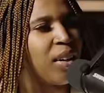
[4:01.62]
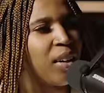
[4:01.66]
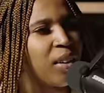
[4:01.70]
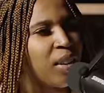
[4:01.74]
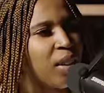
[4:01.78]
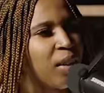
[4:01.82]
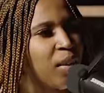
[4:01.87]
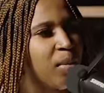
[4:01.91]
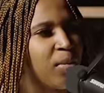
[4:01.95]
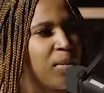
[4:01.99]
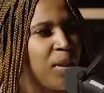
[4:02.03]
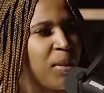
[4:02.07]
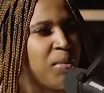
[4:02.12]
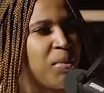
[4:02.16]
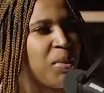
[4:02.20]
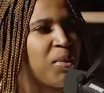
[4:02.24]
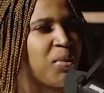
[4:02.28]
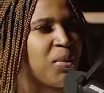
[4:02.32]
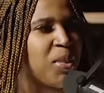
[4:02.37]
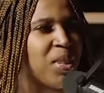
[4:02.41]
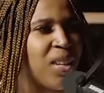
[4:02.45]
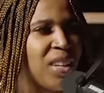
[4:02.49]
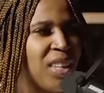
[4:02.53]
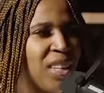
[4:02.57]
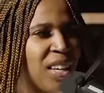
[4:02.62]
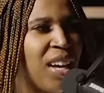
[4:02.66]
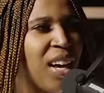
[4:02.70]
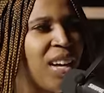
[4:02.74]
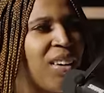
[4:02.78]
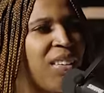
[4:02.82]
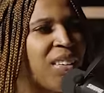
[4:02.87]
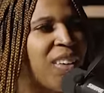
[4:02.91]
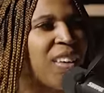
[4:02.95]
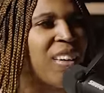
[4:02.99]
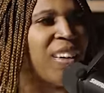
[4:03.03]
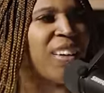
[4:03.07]
are they going to fight me for saying that? I
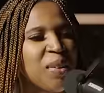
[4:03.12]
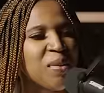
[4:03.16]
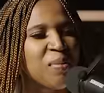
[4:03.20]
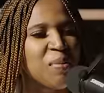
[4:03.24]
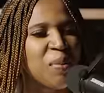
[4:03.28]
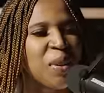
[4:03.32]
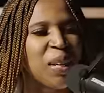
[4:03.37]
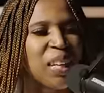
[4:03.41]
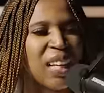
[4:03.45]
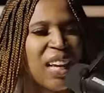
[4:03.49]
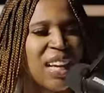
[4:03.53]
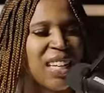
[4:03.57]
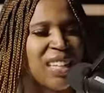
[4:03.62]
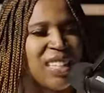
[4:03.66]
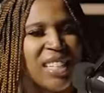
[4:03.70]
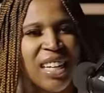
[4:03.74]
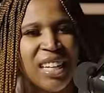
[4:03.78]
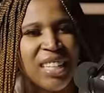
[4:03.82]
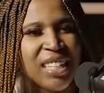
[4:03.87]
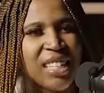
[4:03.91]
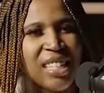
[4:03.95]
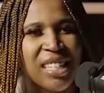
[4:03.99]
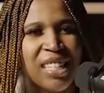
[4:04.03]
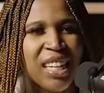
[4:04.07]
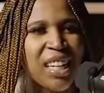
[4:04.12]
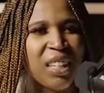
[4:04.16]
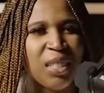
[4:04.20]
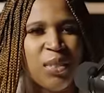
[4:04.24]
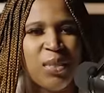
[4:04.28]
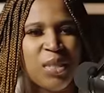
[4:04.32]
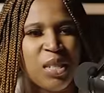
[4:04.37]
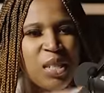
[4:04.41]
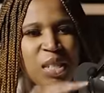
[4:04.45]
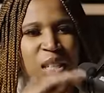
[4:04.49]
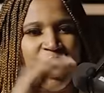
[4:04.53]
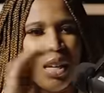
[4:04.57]
don't care. But like Texas Tech, there
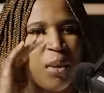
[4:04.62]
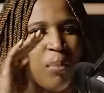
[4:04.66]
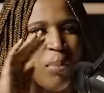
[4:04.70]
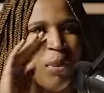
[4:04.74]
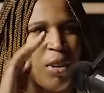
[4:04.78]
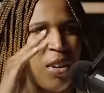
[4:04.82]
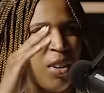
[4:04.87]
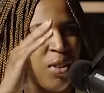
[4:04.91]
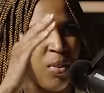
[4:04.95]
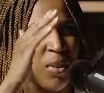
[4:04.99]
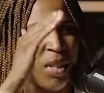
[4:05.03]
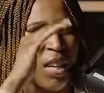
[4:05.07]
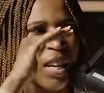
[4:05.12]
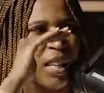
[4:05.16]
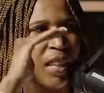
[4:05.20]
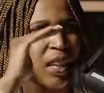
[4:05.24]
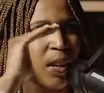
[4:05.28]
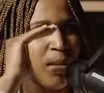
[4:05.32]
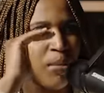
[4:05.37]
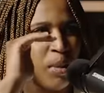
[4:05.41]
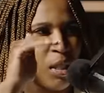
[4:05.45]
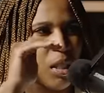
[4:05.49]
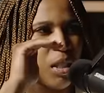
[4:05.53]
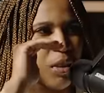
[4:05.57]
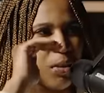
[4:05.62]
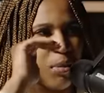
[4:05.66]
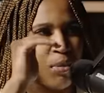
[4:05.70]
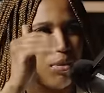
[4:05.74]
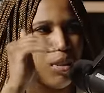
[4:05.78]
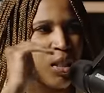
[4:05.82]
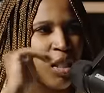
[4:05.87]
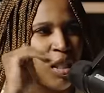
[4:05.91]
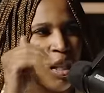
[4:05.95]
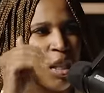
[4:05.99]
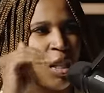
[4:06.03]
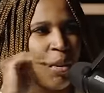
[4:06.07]
was just like a period where they had like a bunch of
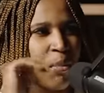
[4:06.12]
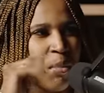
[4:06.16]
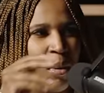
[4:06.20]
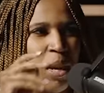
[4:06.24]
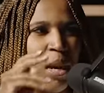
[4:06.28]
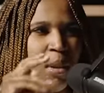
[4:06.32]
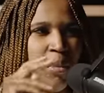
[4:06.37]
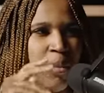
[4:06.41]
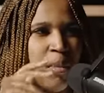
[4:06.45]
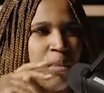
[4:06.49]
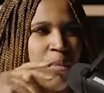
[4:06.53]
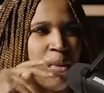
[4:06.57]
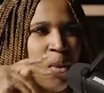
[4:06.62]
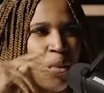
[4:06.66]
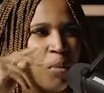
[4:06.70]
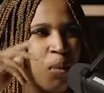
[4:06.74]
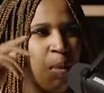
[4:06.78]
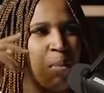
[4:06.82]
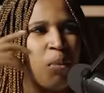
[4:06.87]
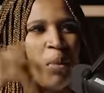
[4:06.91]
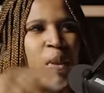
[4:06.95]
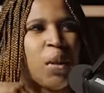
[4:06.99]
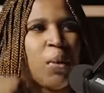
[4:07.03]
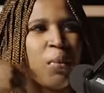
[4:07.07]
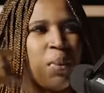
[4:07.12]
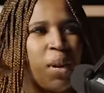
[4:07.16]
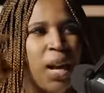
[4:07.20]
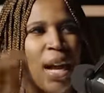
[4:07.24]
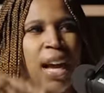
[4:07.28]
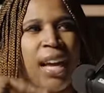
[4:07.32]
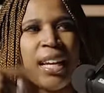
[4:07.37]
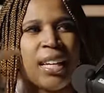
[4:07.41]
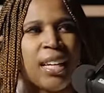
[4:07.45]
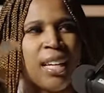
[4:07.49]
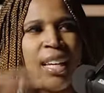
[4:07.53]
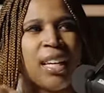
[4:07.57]
phishing problems. So people like were
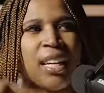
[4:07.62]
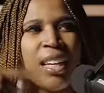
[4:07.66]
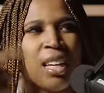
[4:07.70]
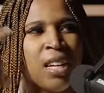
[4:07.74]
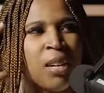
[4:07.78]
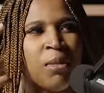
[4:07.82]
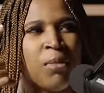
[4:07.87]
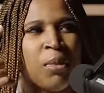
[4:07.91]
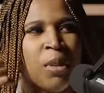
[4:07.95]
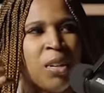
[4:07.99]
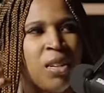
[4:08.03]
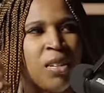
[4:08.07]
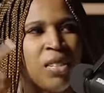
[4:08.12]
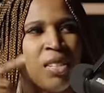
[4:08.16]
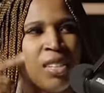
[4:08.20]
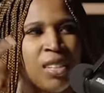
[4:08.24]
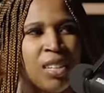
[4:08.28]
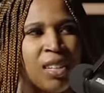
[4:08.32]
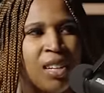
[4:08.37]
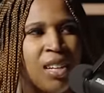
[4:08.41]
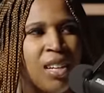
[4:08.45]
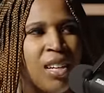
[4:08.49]
hacking in emails. And